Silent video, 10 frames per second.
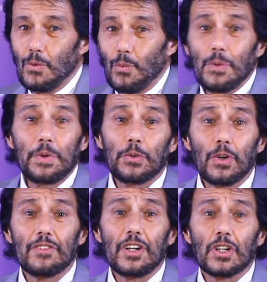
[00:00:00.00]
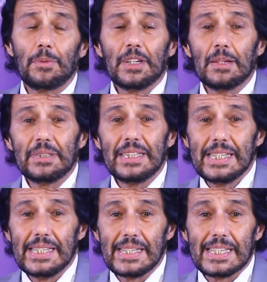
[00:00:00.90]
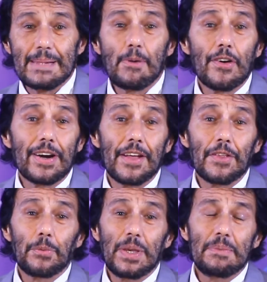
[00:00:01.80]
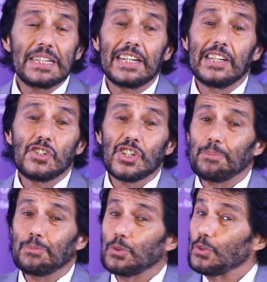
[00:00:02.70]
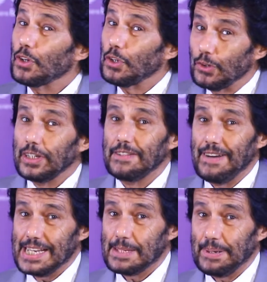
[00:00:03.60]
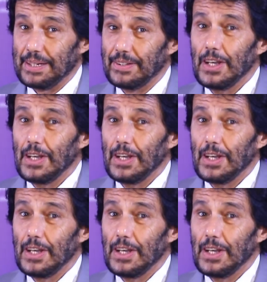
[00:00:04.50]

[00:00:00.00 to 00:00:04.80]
When we talk of non-communicable diseases, somehow or other we immediately jump to the curative aspect.